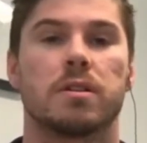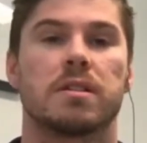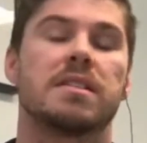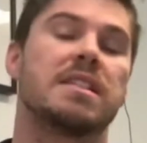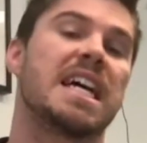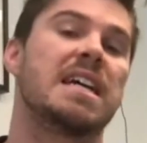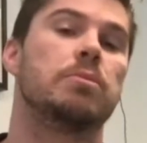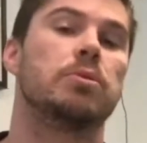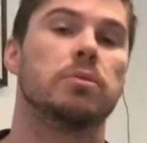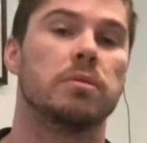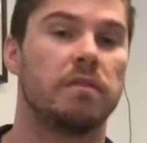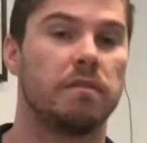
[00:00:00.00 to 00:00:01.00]

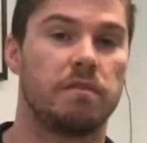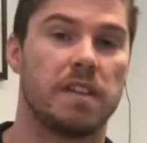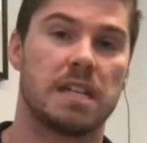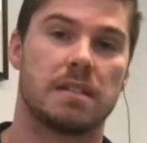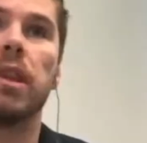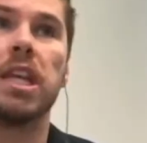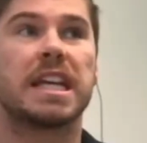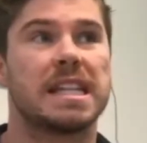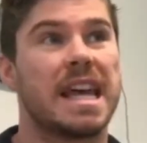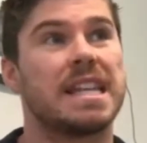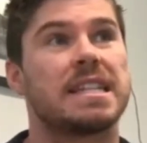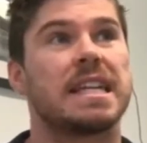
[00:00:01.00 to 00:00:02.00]
stable fist. You can
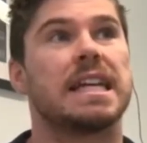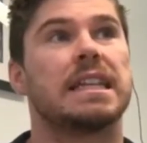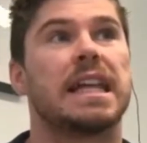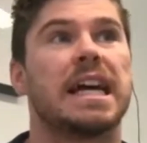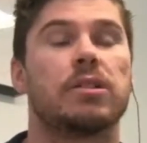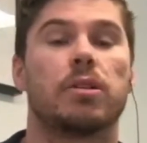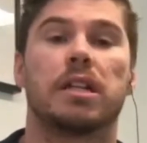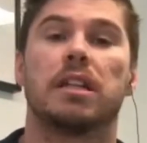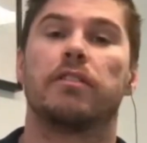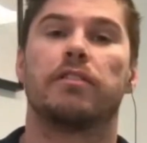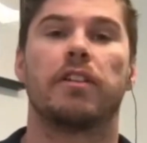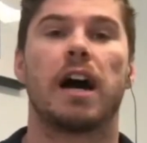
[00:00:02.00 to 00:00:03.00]
then see later on in the
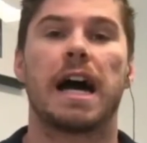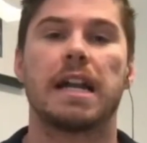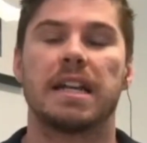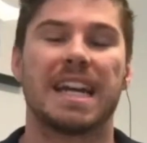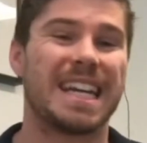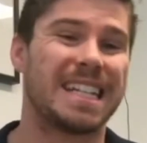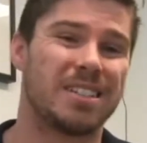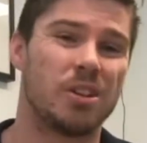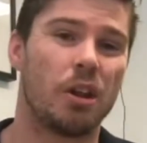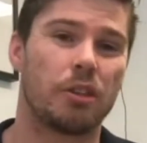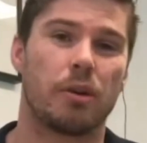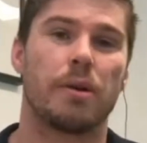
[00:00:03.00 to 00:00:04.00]
fight, he's
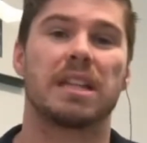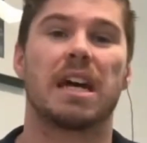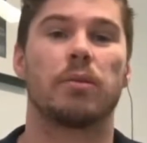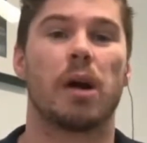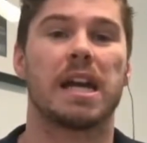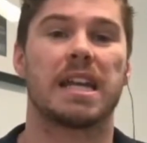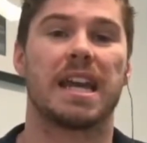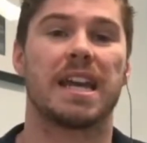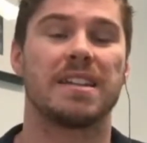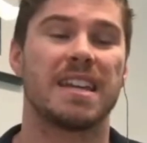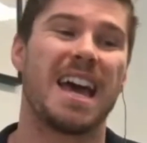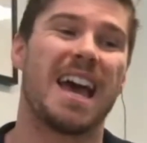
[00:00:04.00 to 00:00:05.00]
not throwing that right
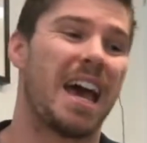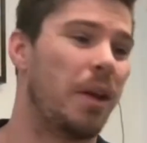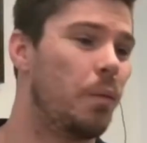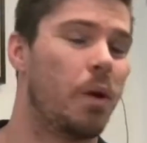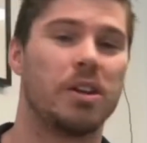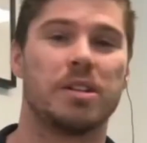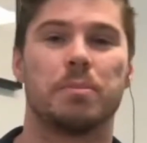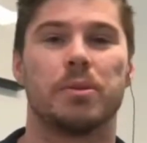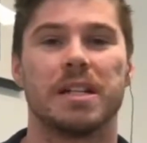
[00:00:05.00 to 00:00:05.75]
hand, and Wonderboy